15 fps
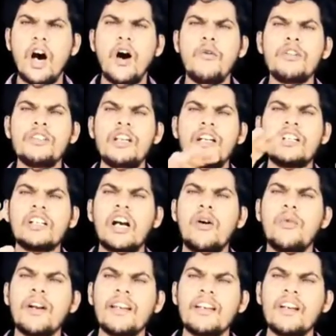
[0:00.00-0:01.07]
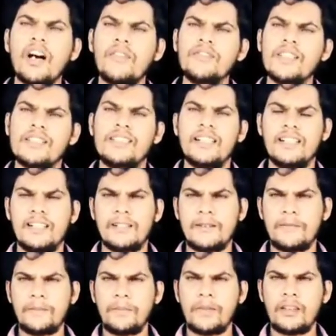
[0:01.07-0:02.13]
outer covering of the cell
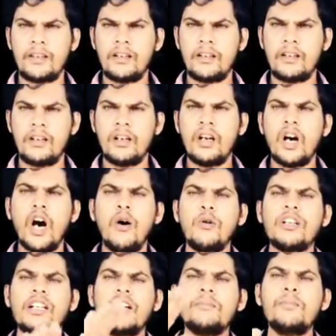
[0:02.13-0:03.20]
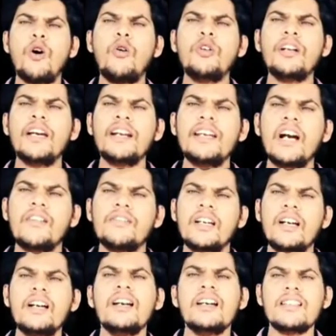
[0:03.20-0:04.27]
outer boundary of
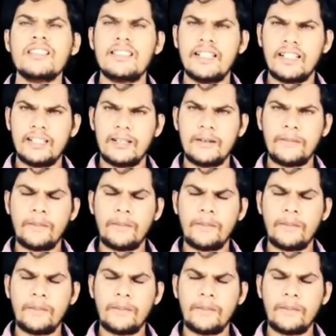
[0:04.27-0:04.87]
the cell